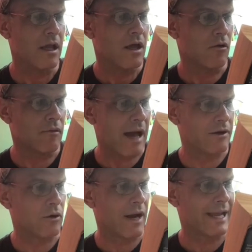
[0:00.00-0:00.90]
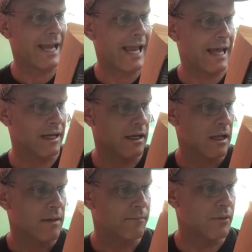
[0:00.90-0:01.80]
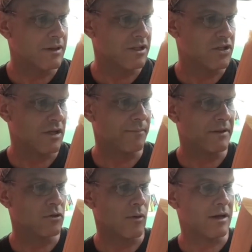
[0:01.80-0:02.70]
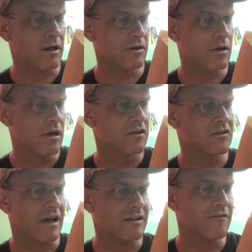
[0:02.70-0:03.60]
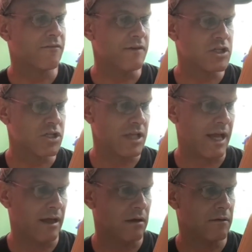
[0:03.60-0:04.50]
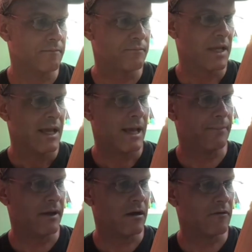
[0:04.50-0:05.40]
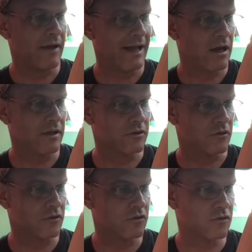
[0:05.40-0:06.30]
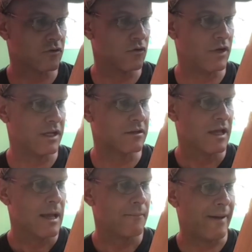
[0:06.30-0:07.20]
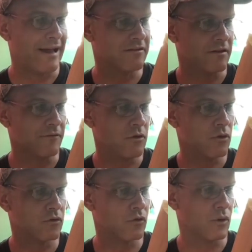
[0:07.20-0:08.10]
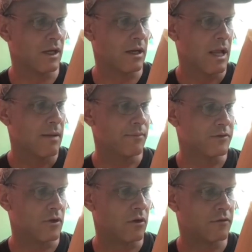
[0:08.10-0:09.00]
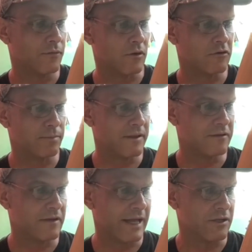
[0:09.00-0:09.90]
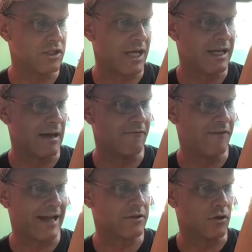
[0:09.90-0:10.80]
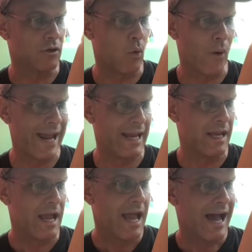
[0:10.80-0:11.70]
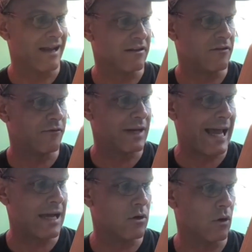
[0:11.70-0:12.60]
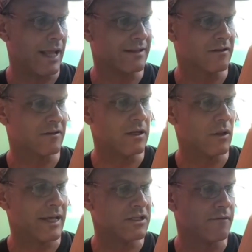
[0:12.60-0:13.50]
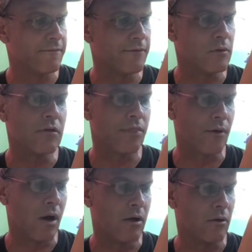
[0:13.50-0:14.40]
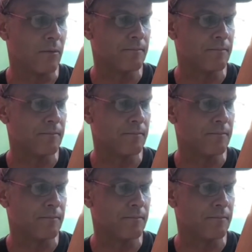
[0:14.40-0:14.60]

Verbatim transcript: rudder again, putting the ship into another sudden fishtail. A pair of headhunters streaked past the view screen, but just for a split second, Jaina vectored away at a different angle and the single engine full throttle,